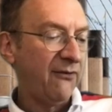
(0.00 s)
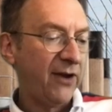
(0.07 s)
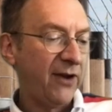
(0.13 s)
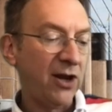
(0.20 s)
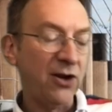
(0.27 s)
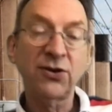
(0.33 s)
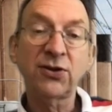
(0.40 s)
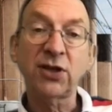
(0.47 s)

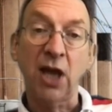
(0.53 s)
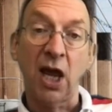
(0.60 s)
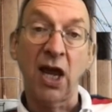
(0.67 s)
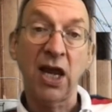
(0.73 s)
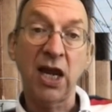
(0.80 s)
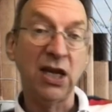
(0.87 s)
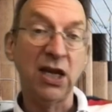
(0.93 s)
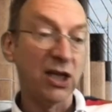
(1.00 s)
elevators,
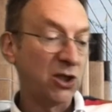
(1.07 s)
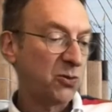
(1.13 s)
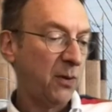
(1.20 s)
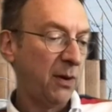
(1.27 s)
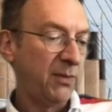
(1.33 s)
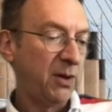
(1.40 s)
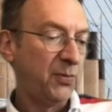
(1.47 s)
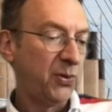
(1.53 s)
a heated
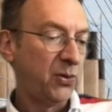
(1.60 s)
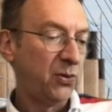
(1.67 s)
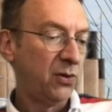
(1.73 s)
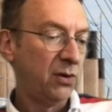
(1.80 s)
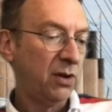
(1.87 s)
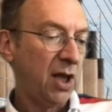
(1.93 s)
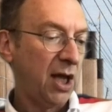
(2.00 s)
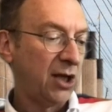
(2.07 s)
swimming
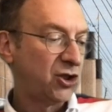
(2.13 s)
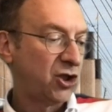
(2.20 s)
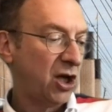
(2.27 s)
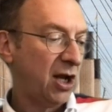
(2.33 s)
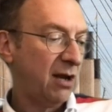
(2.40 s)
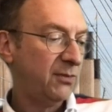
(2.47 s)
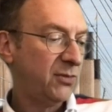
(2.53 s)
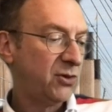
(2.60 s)
pool, a
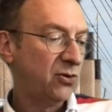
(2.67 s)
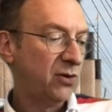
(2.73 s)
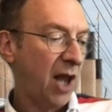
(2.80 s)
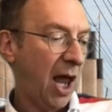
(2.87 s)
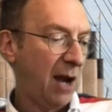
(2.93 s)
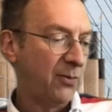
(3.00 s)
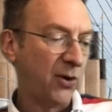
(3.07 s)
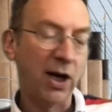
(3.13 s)
gym,
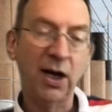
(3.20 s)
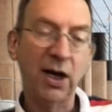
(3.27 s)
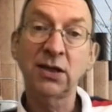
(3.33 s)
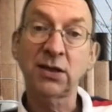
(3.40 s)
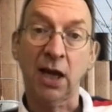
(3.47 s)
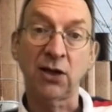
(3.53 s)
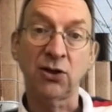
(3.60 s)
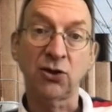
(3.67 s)
two
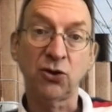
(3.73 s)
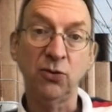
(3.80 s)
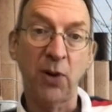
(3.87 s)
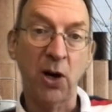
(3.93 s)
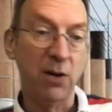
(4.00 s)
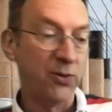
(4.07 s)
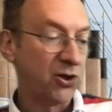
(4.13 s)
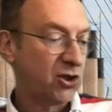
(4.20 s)
libraries, and
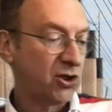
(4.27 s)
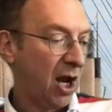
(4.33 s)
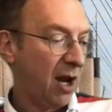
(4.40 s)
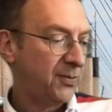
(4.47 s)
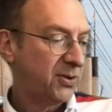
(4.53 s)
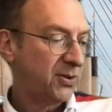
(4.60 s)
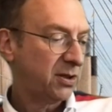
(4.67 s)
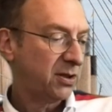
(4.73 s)
two
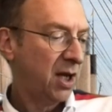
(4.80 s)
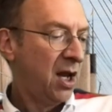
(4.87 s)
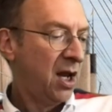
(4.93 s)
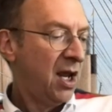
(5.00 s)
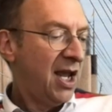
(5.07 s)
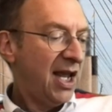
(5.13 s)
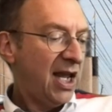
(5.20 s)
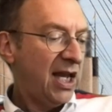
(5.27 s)
barbershops.
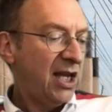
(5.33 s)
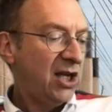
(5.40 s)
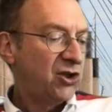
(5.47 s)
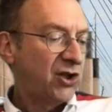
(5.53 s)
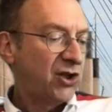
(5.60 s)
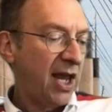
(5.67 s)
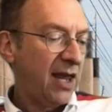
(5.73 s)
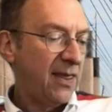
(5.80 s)

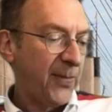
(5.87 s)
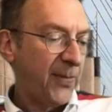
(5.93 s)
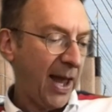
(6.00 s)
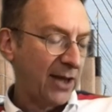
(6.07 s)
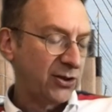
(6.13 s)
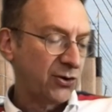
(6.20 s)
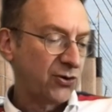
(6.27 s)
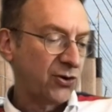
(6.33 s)
Each day, the
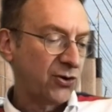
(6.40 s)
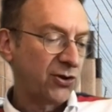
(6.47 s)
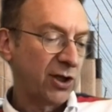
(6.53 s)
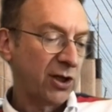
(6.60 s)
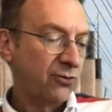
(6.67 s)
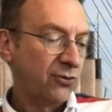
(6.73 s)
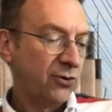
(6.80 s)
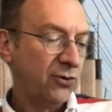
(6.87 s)

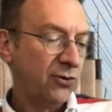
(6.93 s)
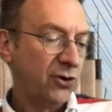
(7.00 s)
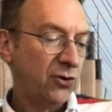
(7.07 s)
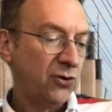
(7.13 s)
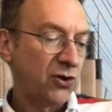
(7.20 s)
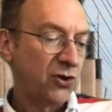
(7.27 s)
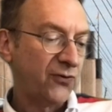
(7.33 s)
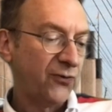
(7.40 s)
passengers and
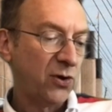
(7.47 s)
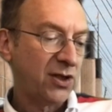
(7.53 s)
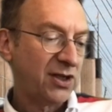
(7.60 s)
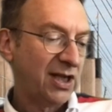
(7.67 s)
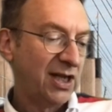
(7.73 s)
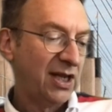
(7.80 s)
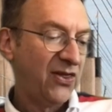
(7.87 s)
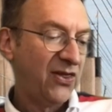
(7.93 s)
crew used
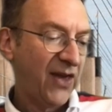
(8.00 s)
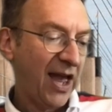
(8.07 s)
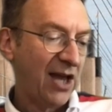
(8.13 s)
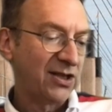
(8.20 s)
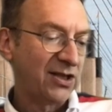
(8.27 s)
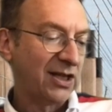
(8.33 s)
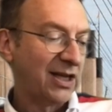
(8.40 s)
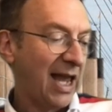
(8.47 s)

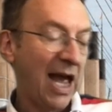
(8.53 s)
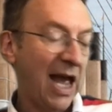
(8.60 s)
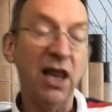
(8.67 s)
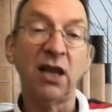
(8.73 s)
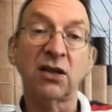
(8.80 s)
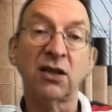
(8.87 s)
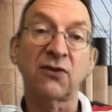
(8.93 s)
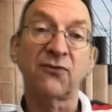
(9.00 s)
14,000
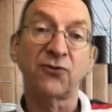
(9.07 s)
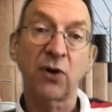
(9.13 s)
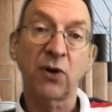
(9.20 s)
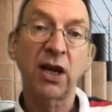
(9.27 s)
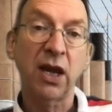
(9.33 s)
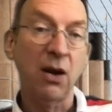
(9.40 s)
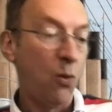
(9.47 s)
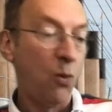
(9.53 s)
gallons of
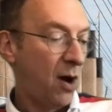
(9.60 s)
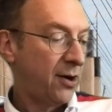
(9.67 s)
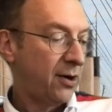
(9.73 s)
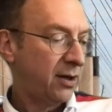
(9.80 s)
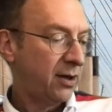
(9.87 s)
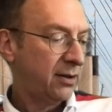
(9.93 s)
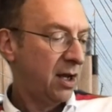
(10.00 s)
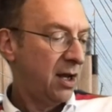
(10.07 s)
drinking
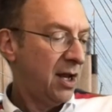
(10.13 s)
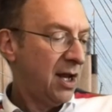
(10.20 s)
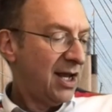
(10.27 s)
water.